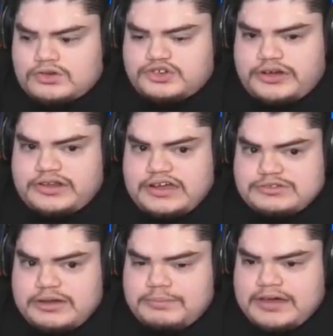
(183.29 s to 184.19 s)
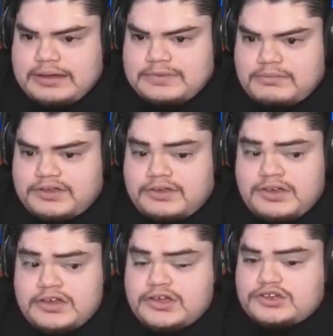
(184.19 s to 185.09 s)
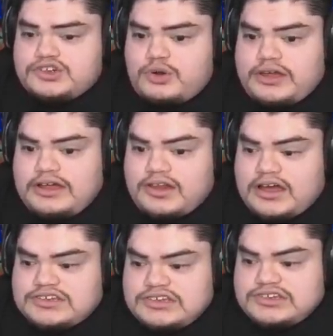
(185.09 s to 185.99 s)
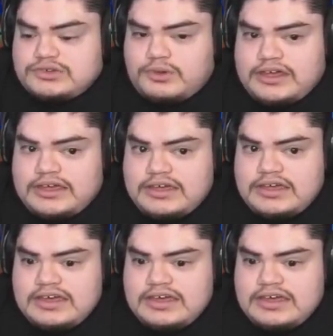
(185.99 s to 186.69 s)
Troy Glaus right back up the middle. Troy Glaus's swing